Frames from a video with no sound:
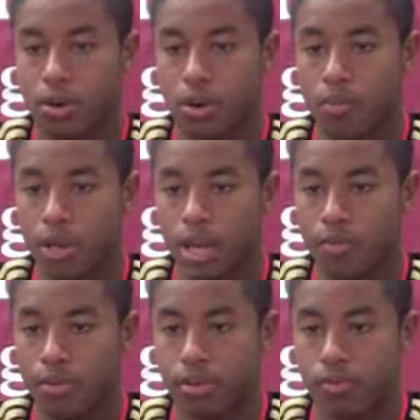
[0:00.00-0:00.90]
no
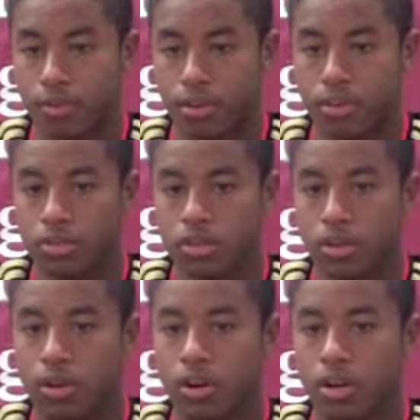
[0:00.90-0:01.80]
behavior referrals,
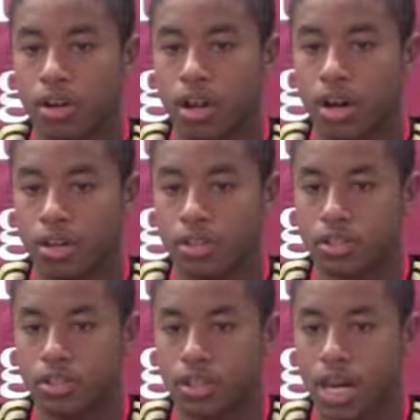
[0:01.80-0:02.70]
or
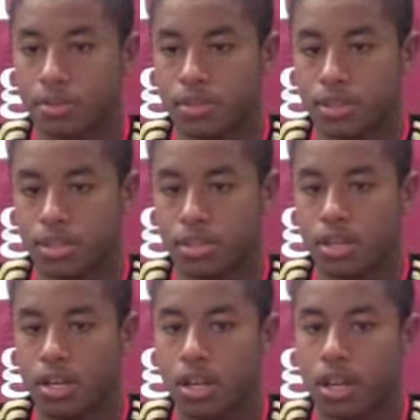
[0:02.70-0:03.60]
unexcused absences.
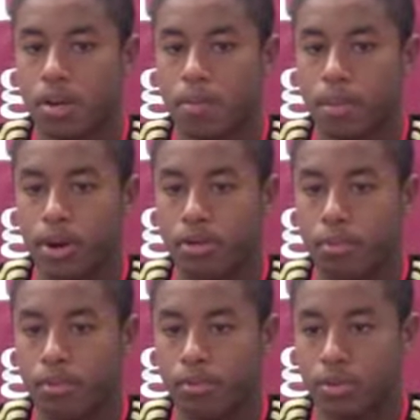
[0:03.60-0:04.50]
Parent
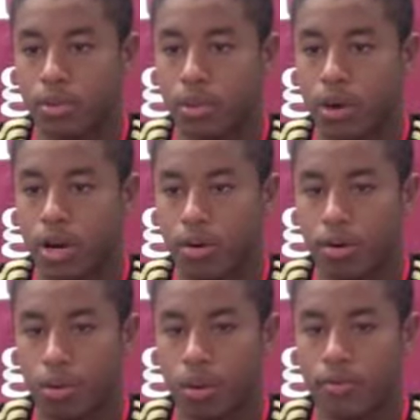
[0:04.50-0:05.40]
approval is required
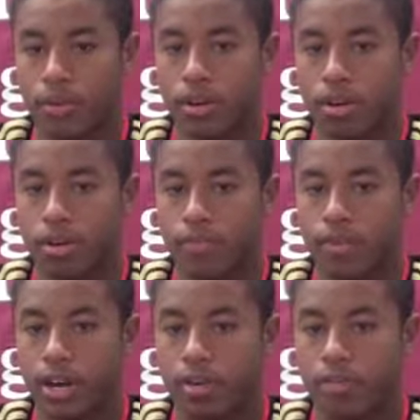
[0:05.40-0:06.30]
or waiver on
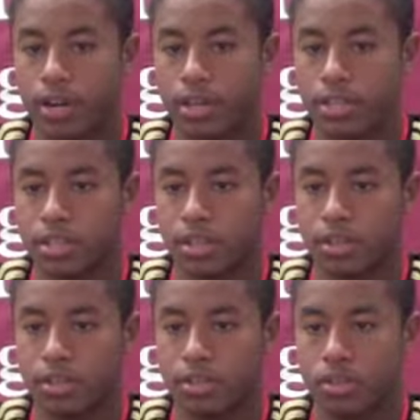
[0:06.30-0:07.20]
file for 18
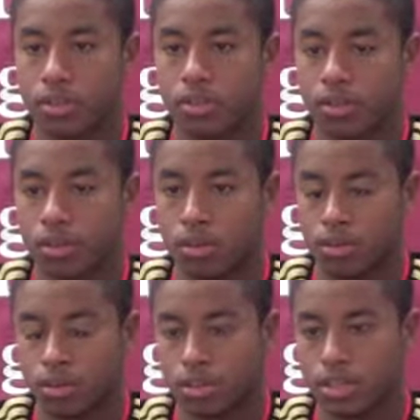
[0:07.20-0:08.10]
years or
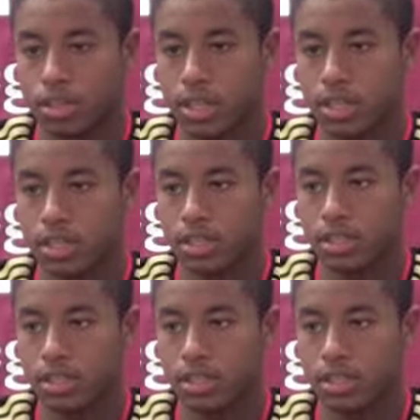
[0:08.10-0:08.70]
older to sign.